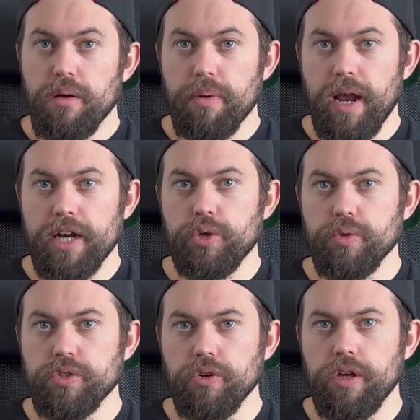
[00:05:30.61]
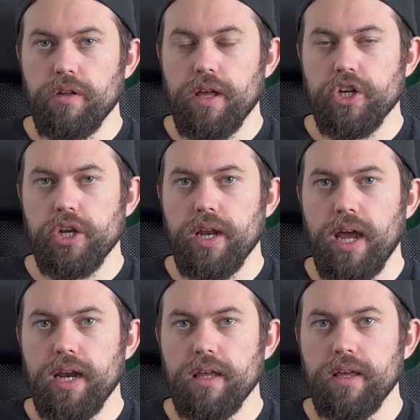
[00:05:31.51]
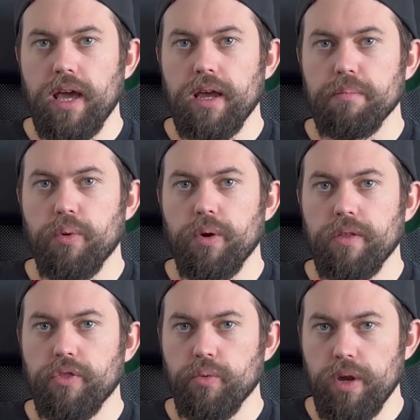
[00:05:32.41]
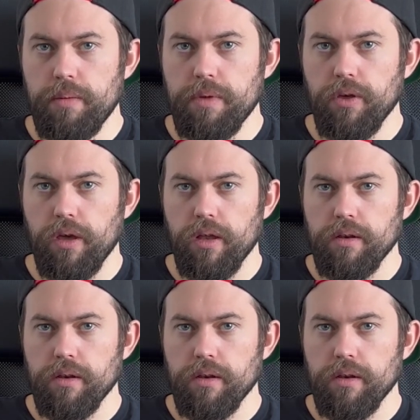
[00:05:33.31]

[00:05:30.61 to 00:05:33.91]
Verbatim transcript: but actual circulation 88.3 million.